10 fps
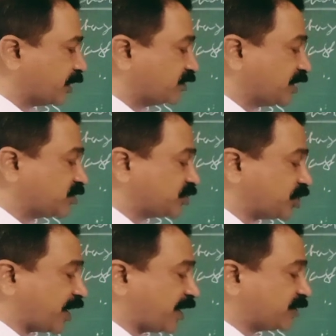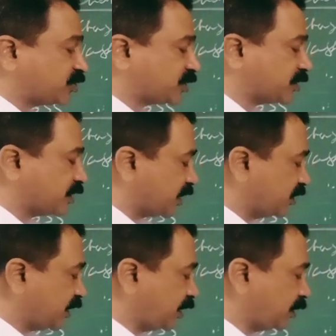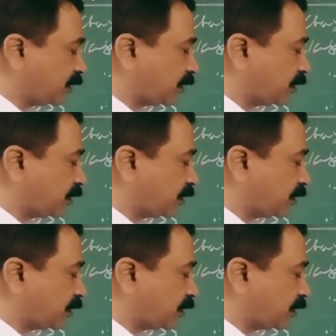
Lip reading: There is a change in the